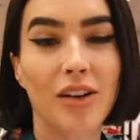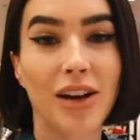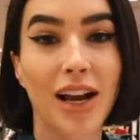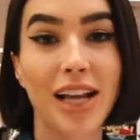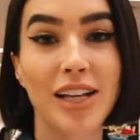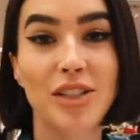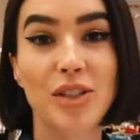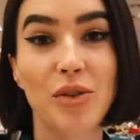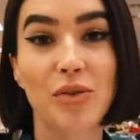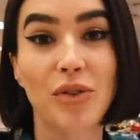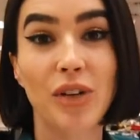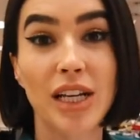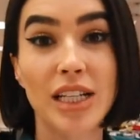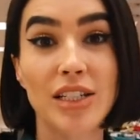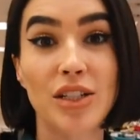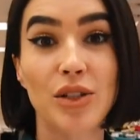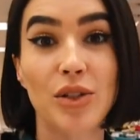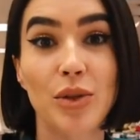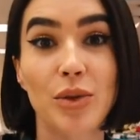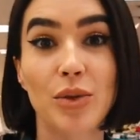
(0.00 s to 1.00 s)
All right, don't forget
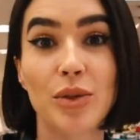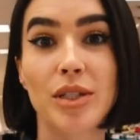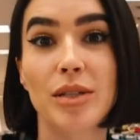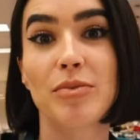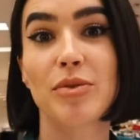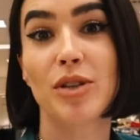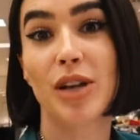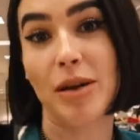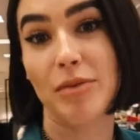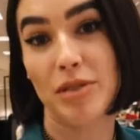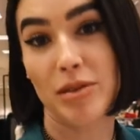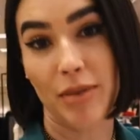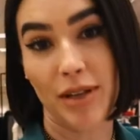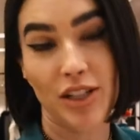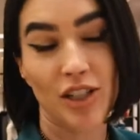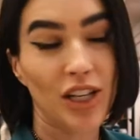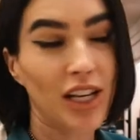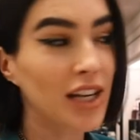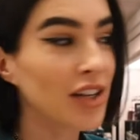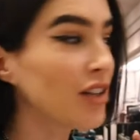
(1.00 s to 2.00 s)
to subscribe to my
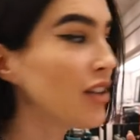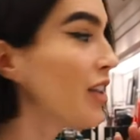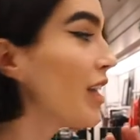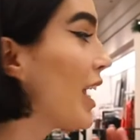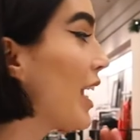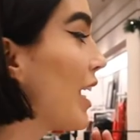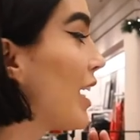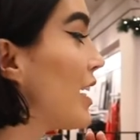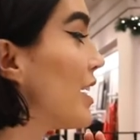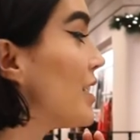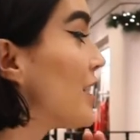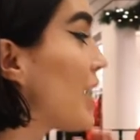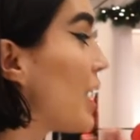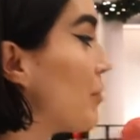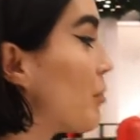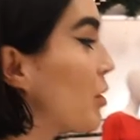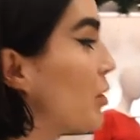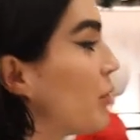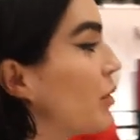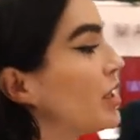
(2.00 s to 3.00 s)
channel and
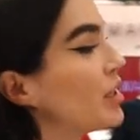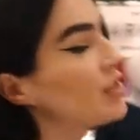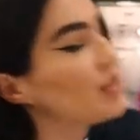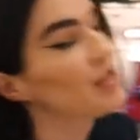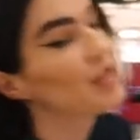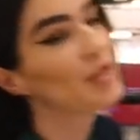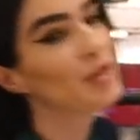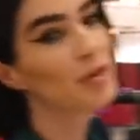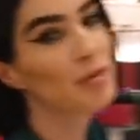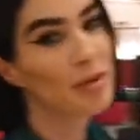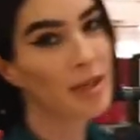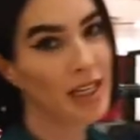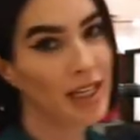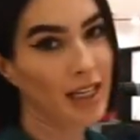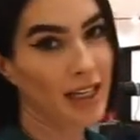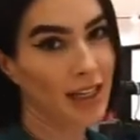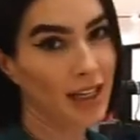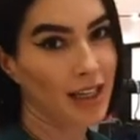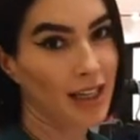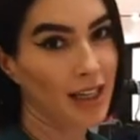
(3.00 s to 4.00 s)
I'm going to
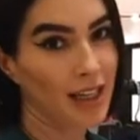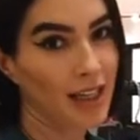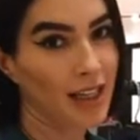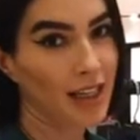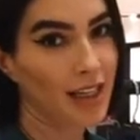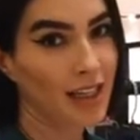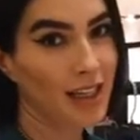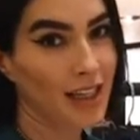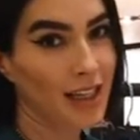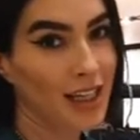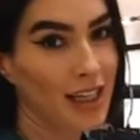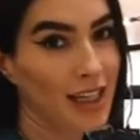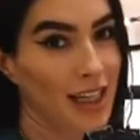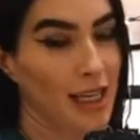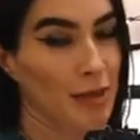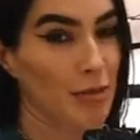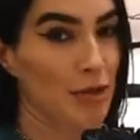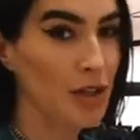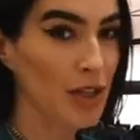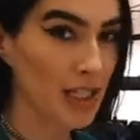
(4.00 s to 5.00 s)
be
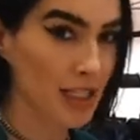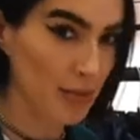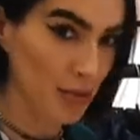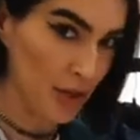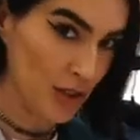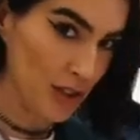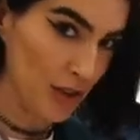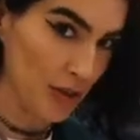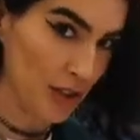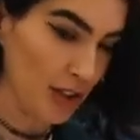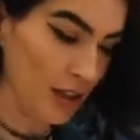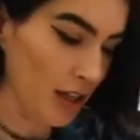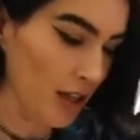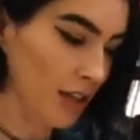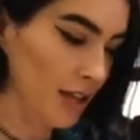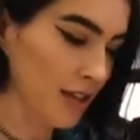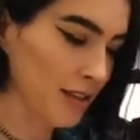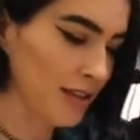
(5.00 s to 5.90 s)
keeping you guys posted with a lot.